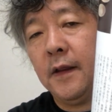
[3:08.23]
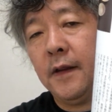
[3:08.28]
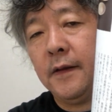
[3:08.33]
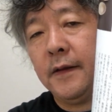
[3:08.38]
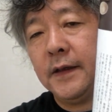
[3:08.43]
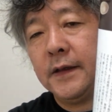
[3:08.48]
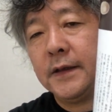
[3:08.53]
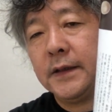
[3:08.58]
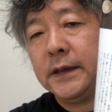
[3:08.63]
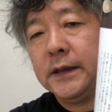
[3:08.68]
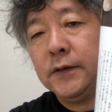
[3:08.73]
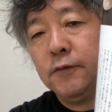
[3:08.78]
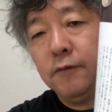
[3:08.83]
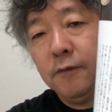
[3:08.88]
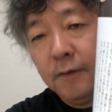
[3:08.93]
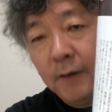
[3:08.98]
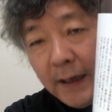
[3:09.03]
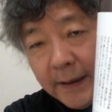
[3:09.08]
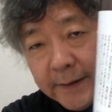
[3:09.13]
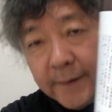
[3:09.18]
this
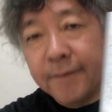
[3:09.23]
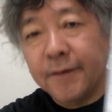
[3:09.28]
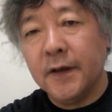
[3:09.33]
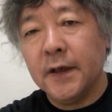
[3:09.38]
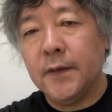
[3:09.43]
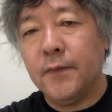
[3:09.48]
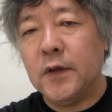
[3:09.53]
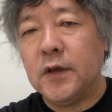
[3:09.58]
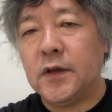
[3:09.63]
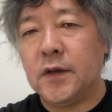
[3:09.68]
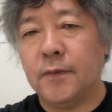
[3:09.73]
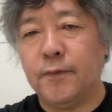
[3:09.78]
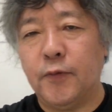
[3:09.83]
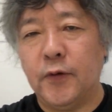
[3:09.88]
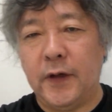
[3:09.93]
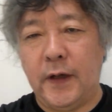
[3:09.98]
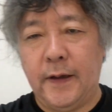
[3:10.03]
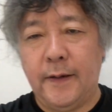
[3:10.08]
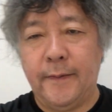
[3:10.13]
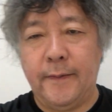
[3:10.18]
wonderful image of
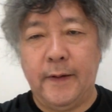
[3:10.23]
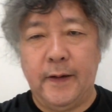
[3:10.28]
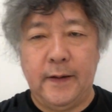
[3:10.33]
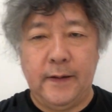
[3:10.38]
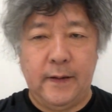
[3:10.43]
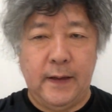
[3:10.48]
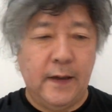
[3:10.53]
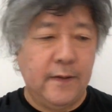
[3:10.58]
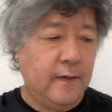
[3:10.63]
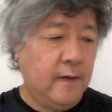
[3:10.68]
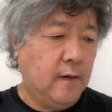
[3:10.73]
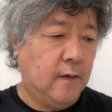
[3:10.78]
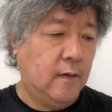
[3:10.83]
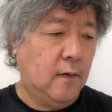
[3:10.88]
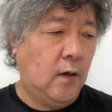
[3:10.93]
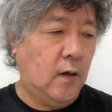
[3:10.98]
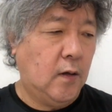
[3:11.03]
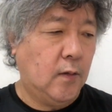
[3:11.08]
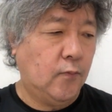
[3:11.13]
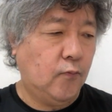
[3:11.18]
Buddha at their
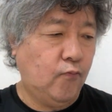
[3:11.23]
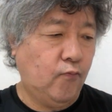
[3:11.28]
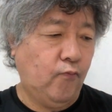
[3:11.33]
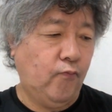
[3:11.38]
home.